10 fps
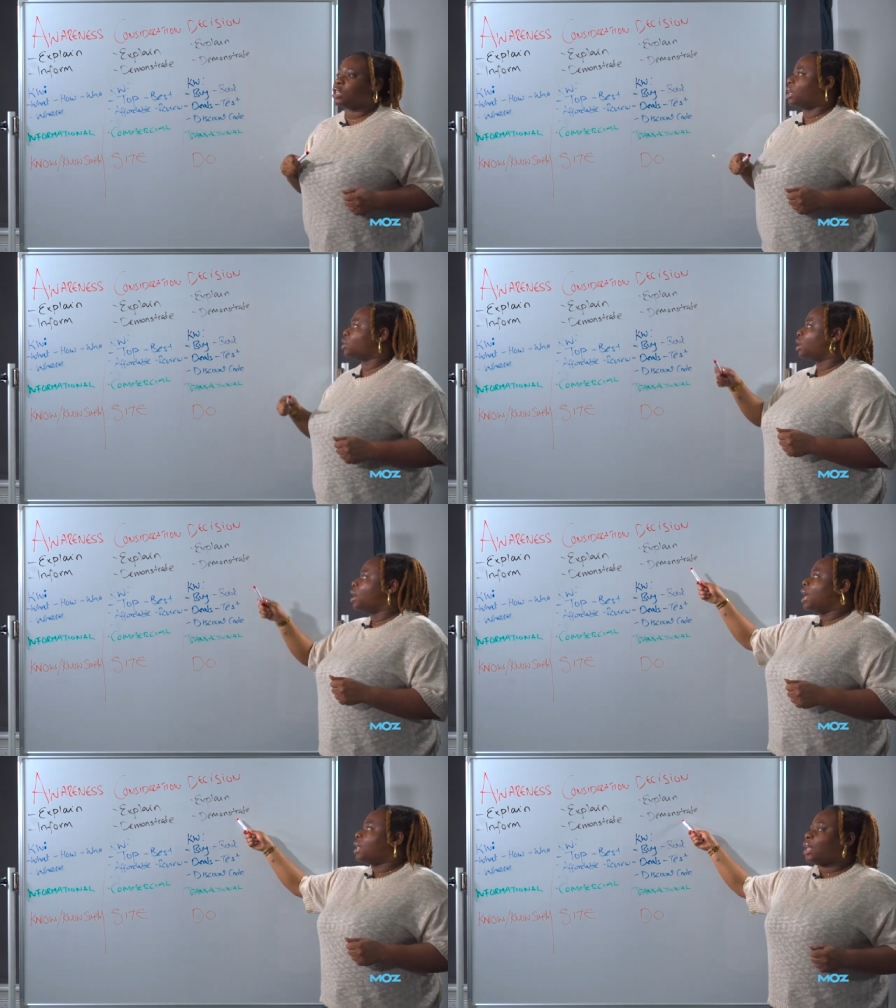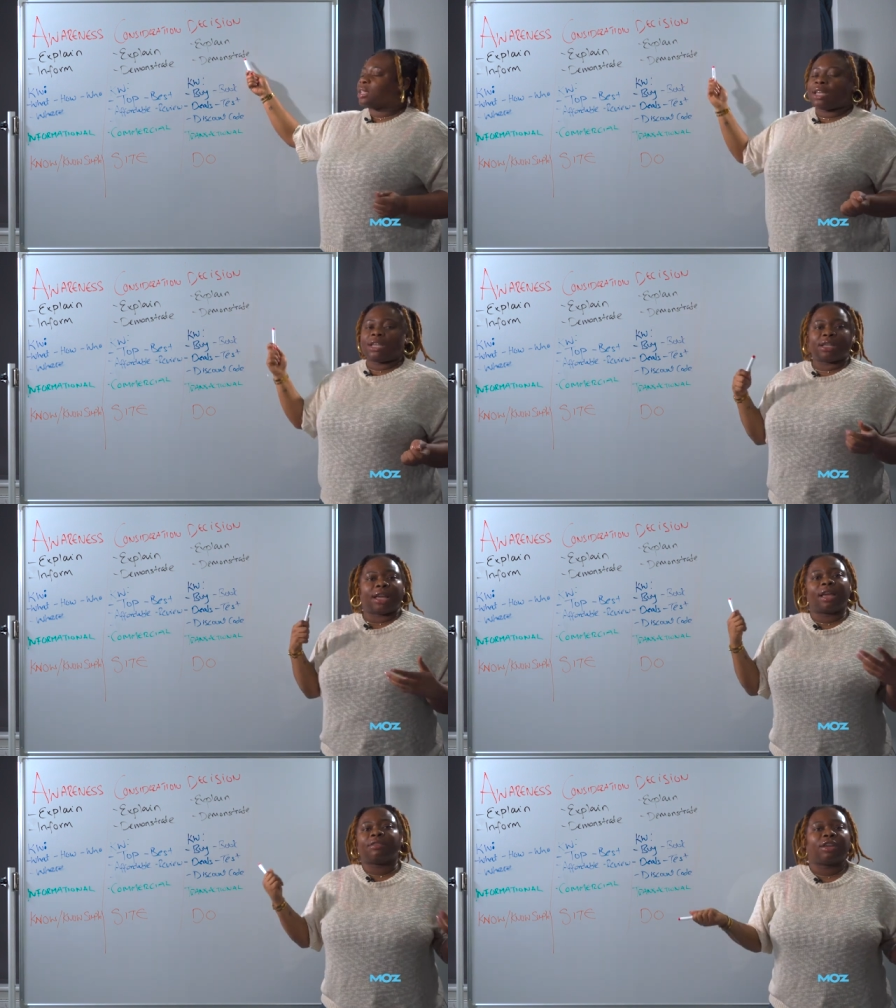stage? That's easy,
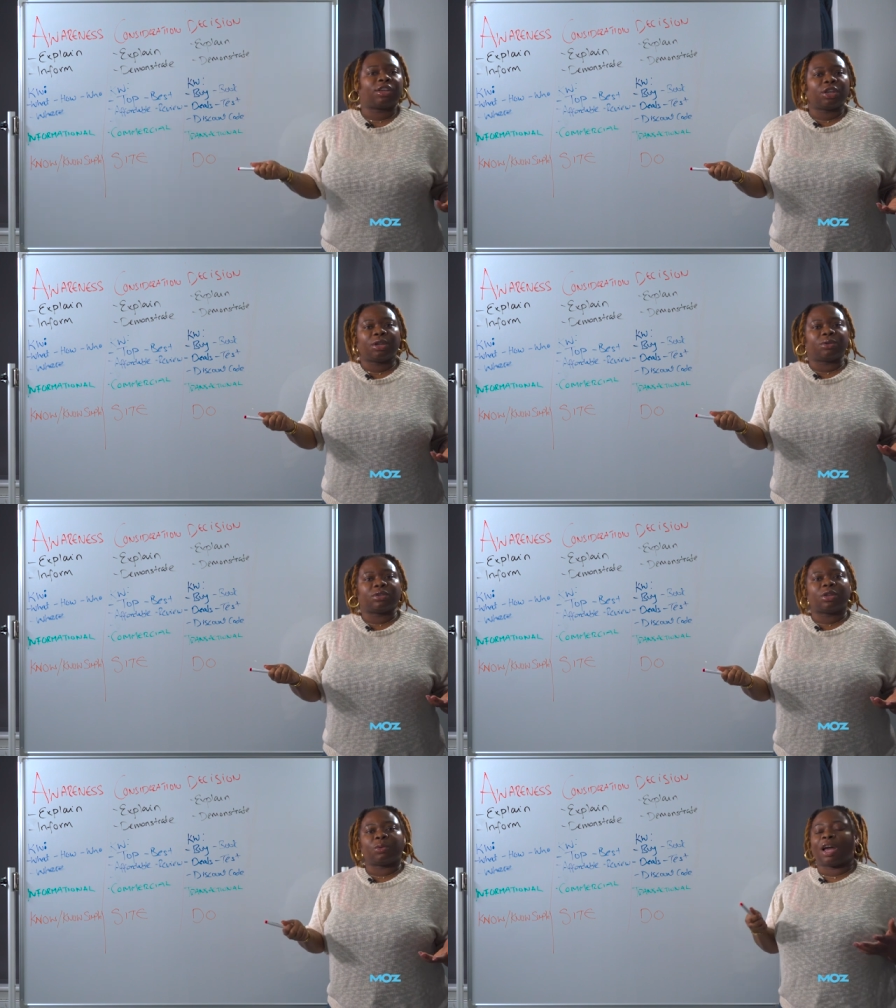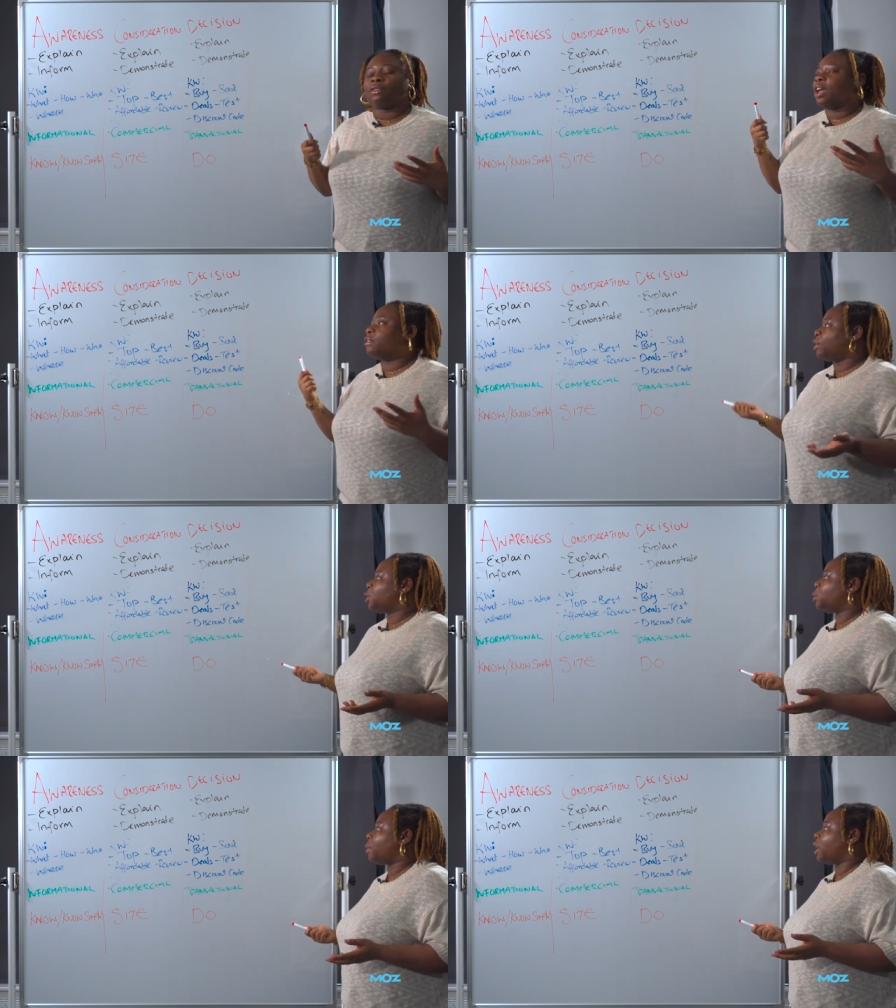FAQs. So we have
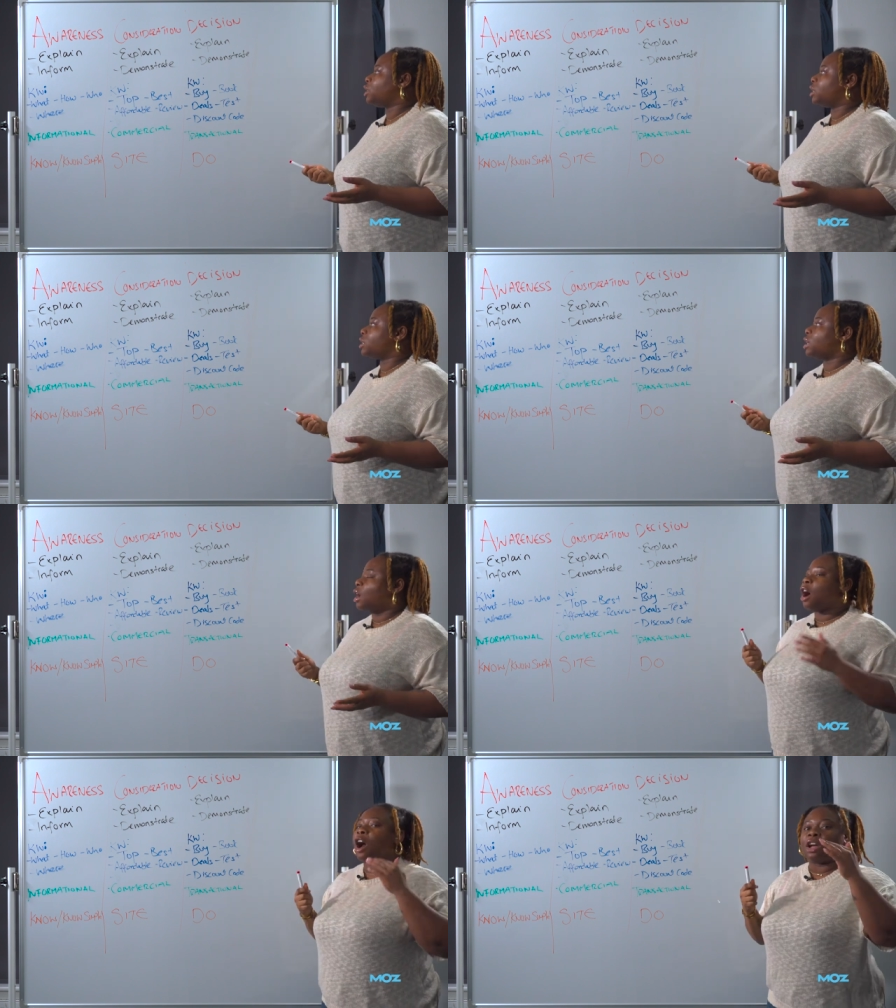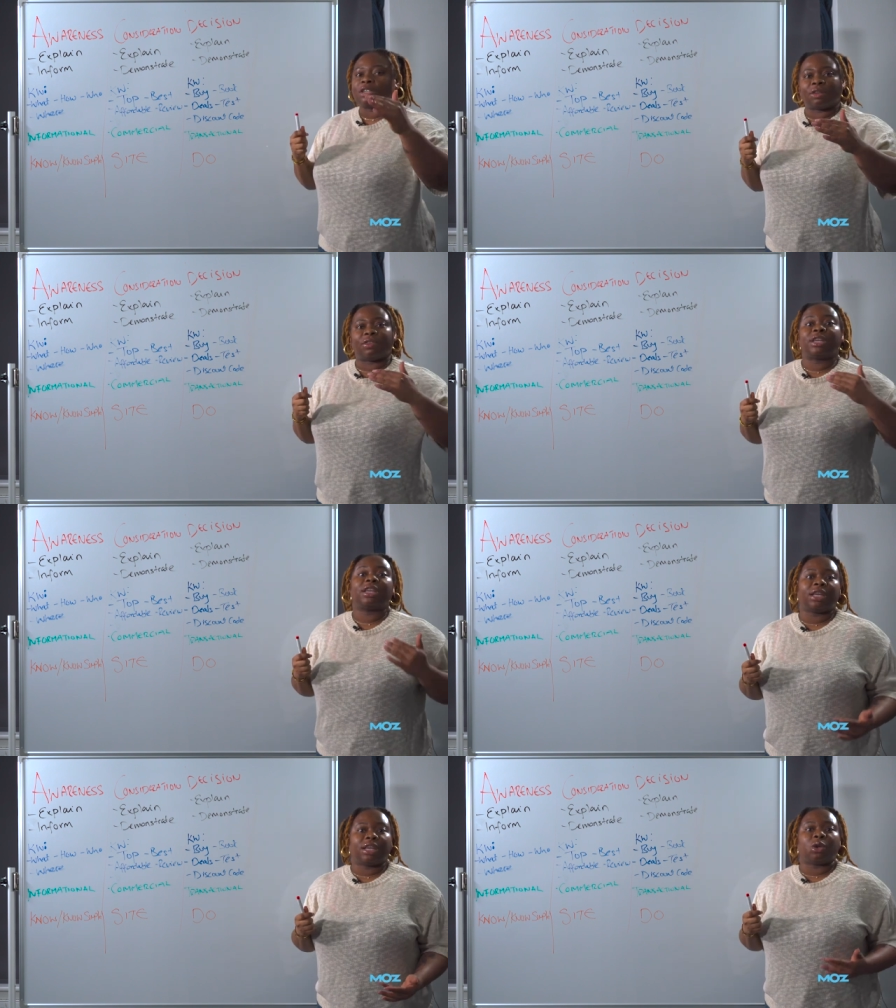FAQ pages answering
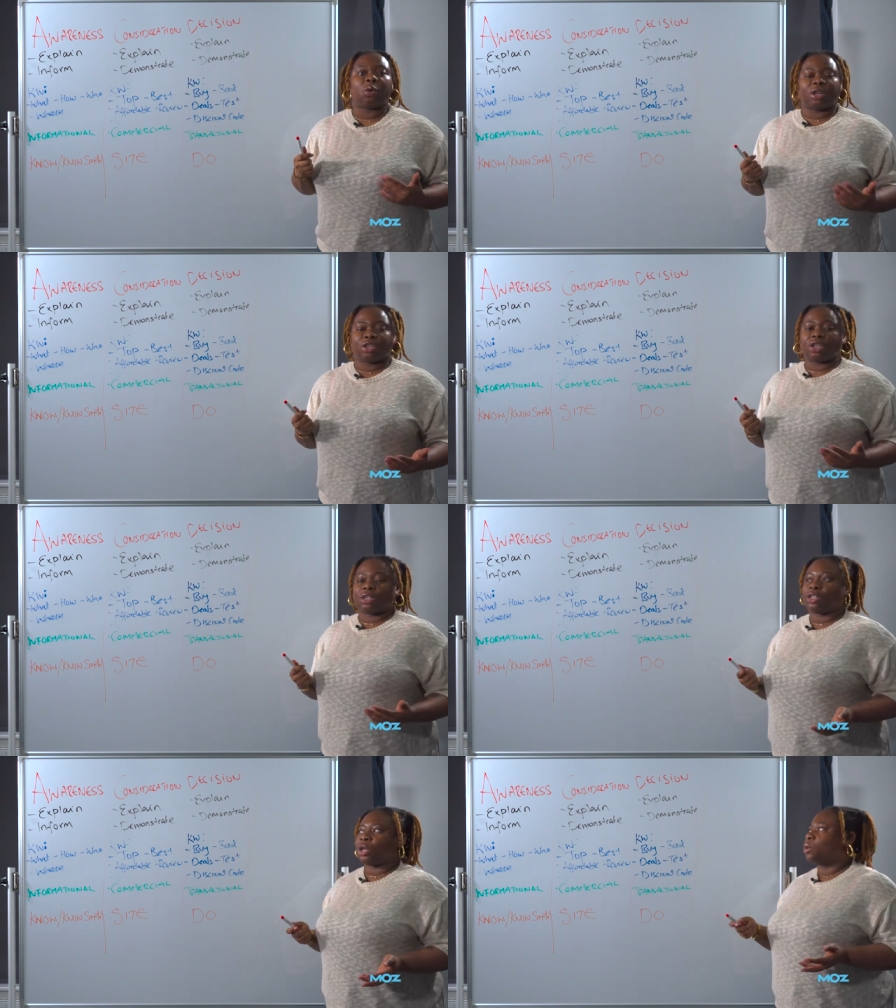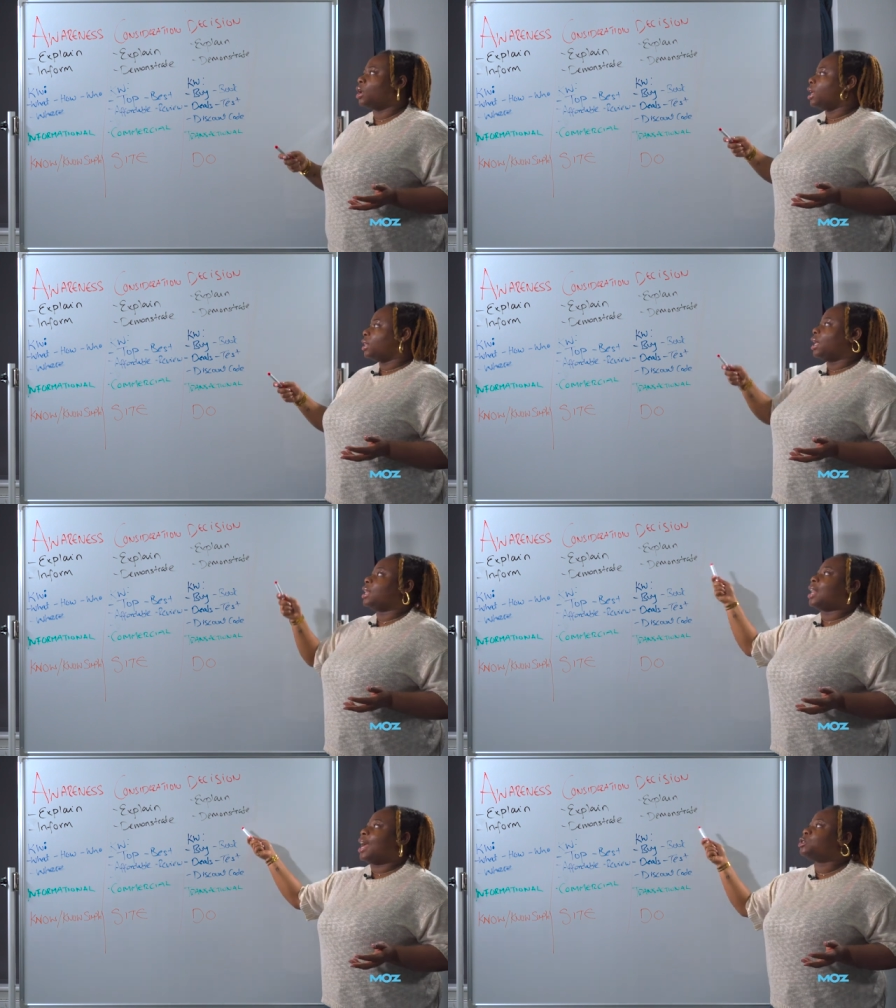key questions. So
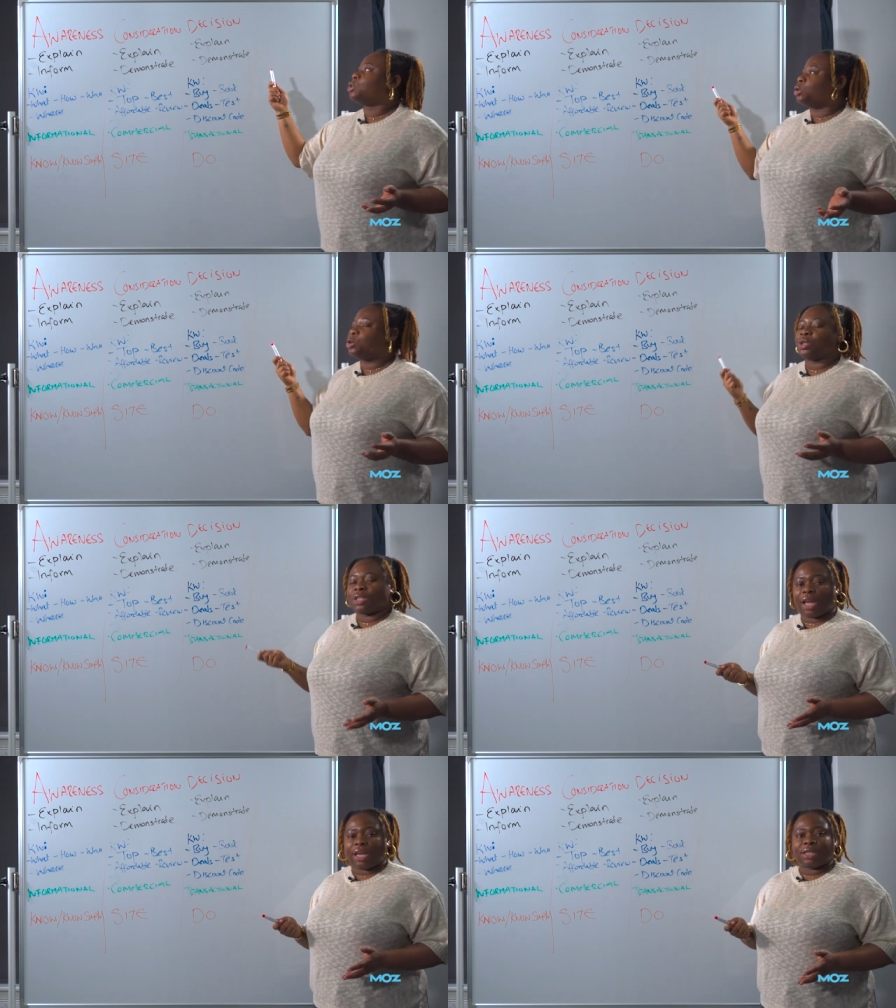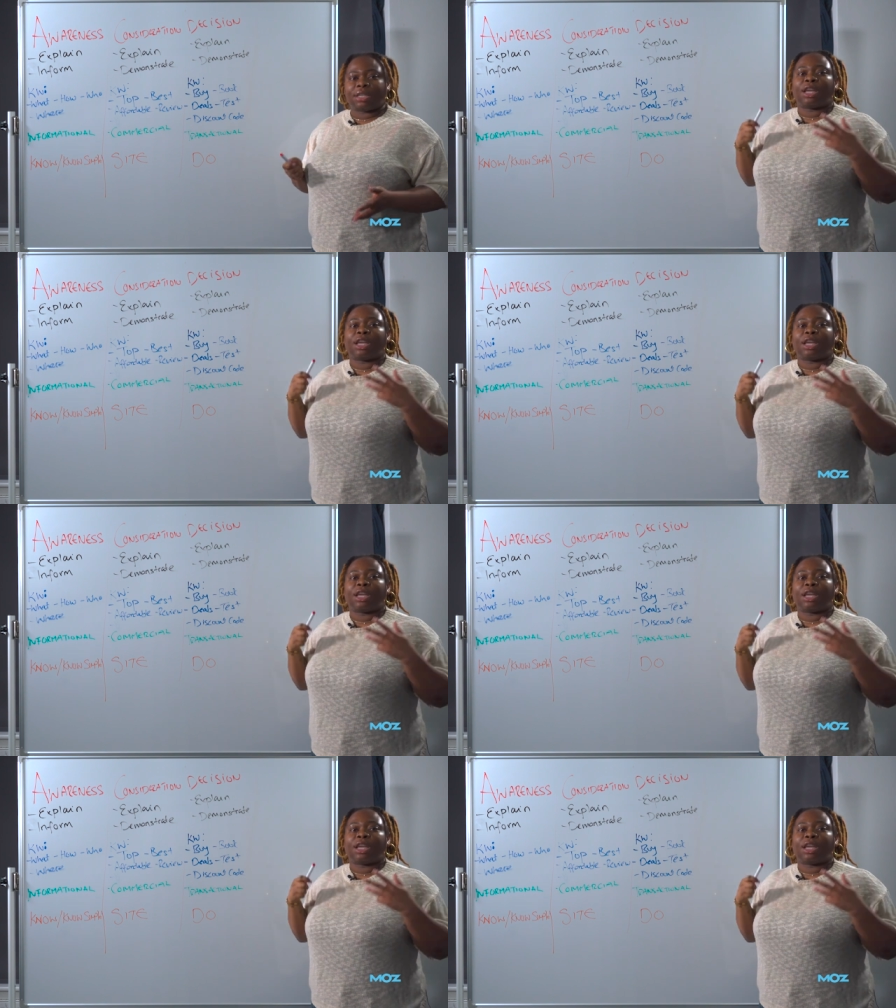they land on your site.